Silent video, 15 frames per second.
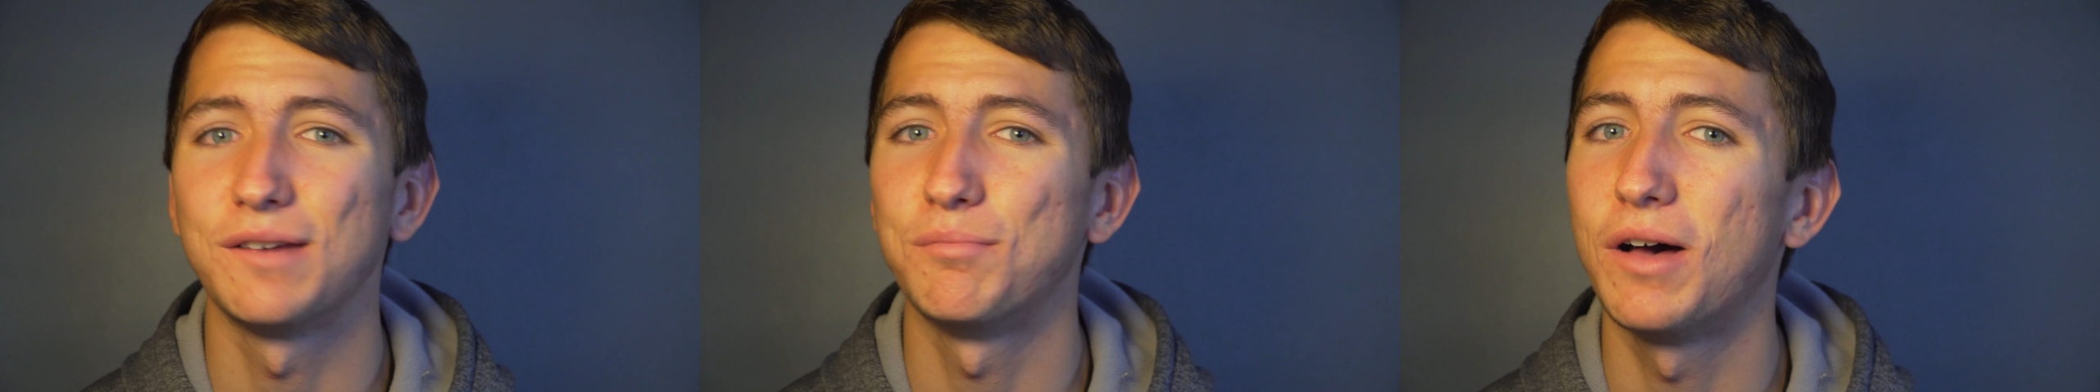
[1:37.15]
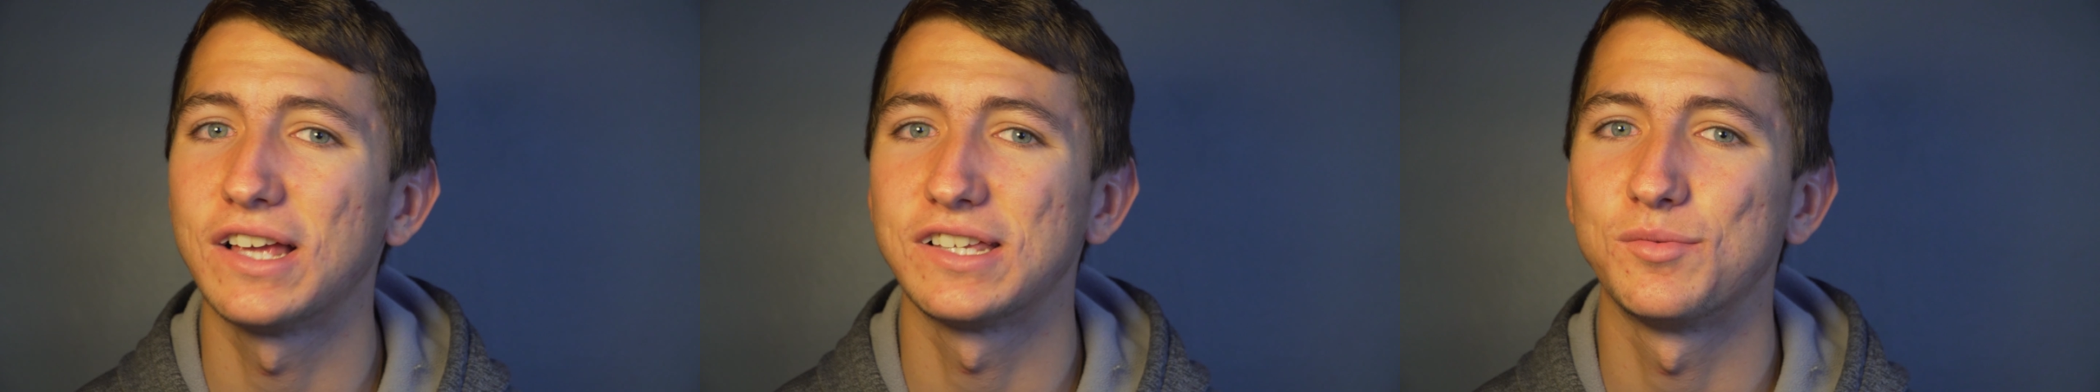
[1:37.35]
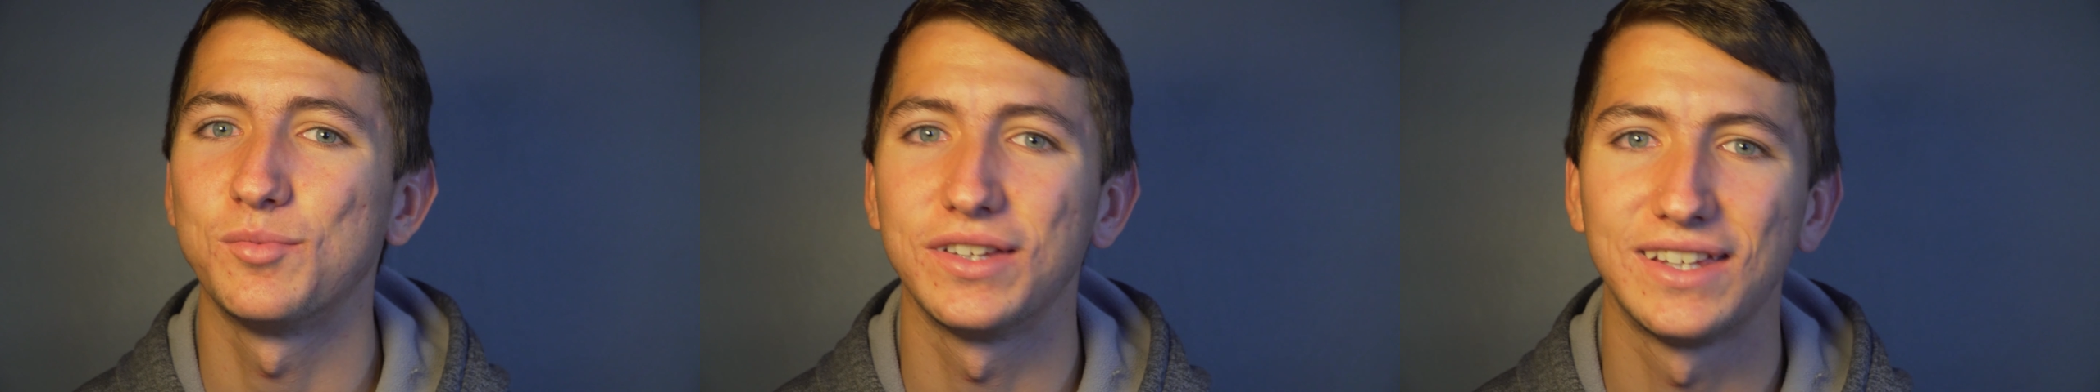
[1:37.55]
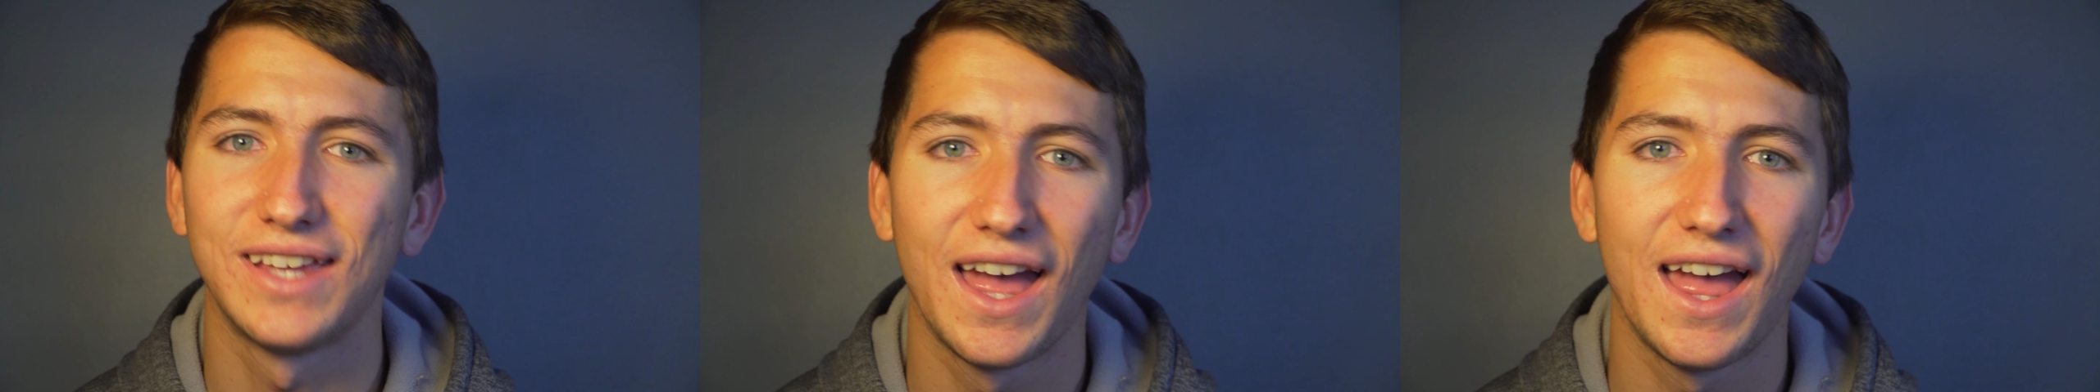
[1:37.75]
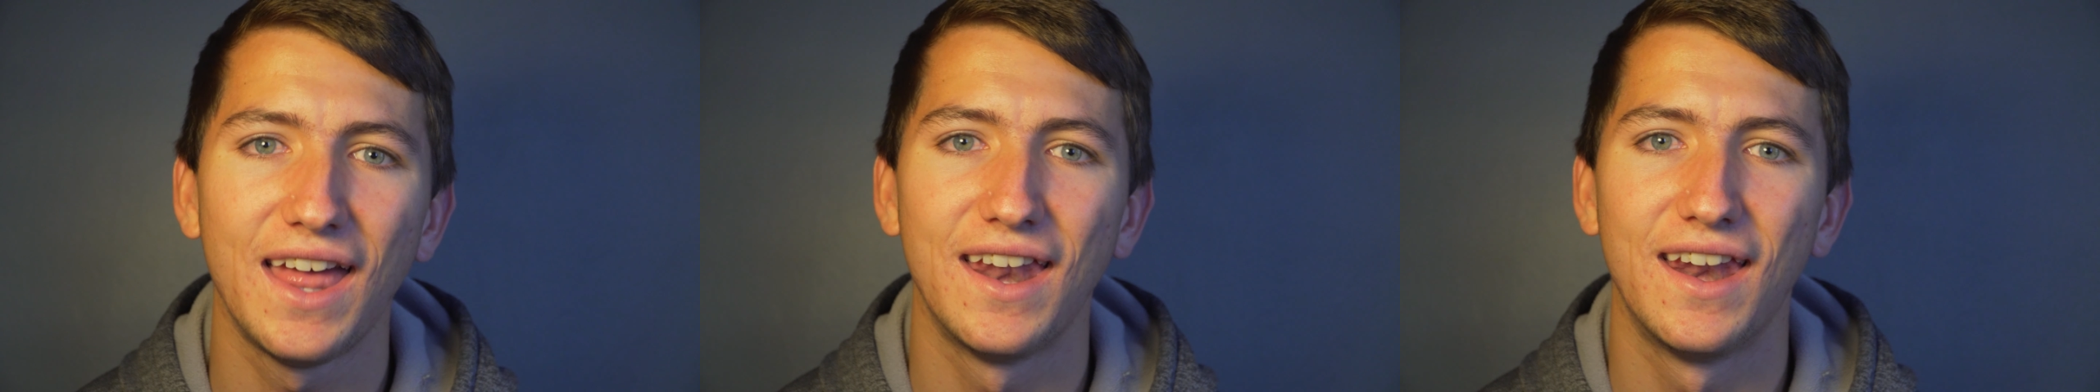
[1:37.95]
I possibly
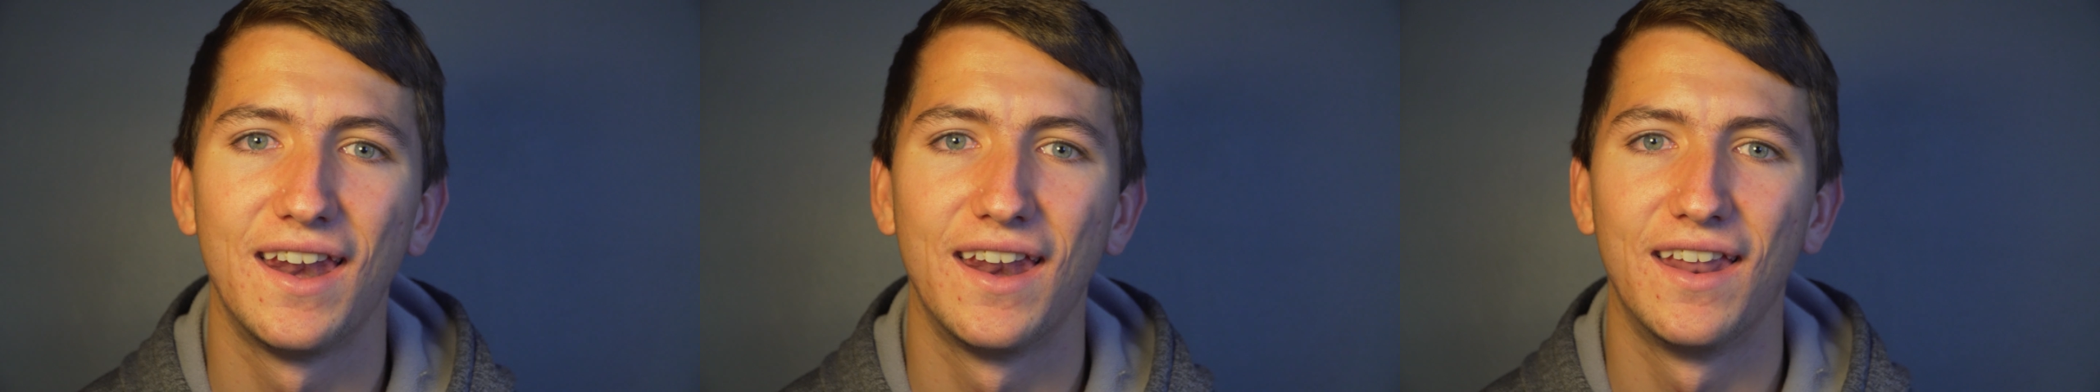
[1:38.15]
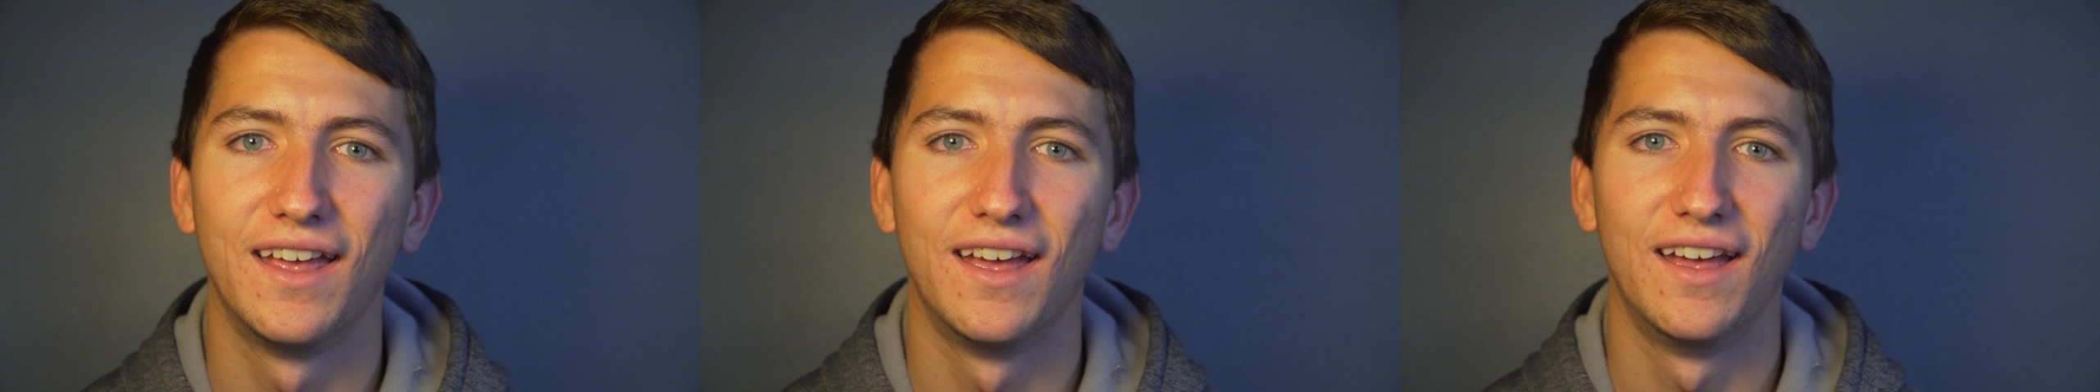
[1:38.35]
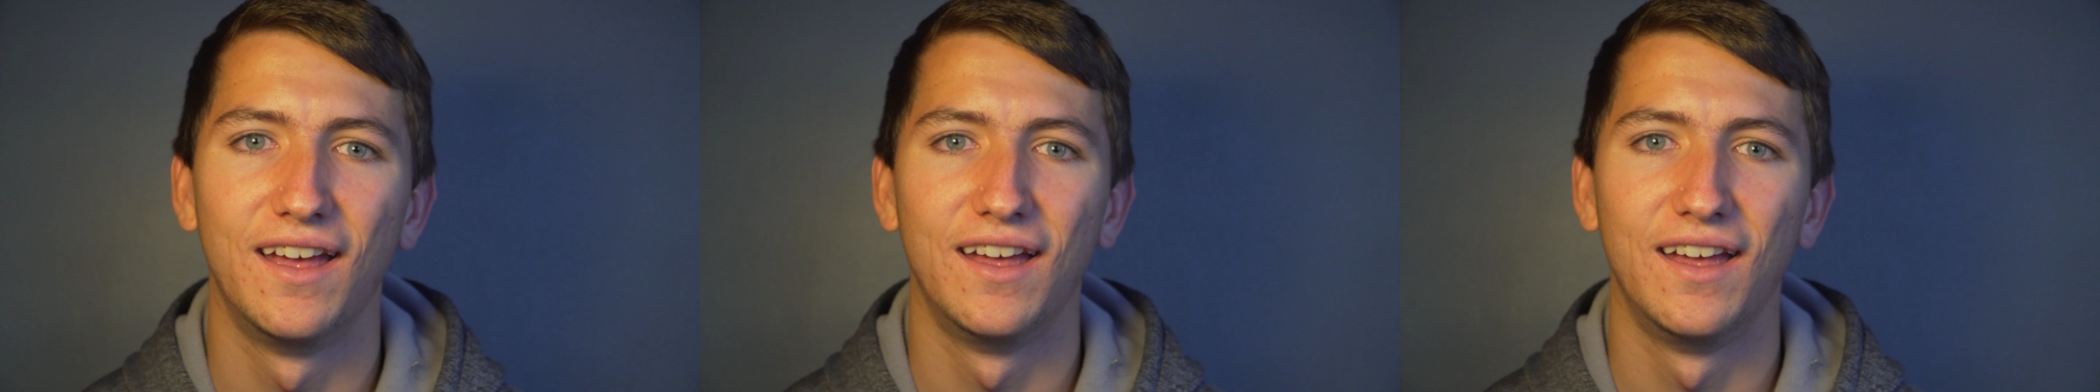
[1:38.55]
can.